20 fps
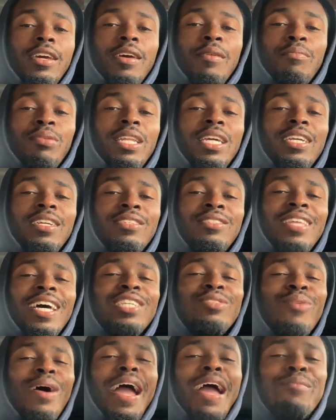Please.
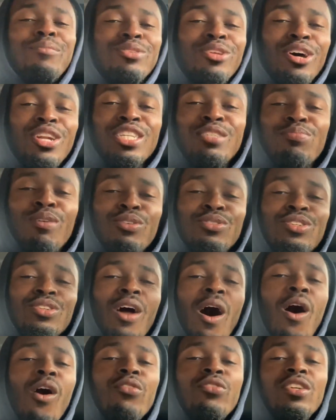That's why Amazon is posting
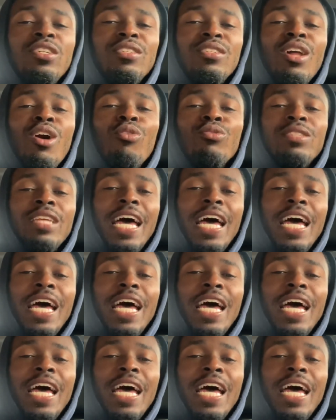all these loads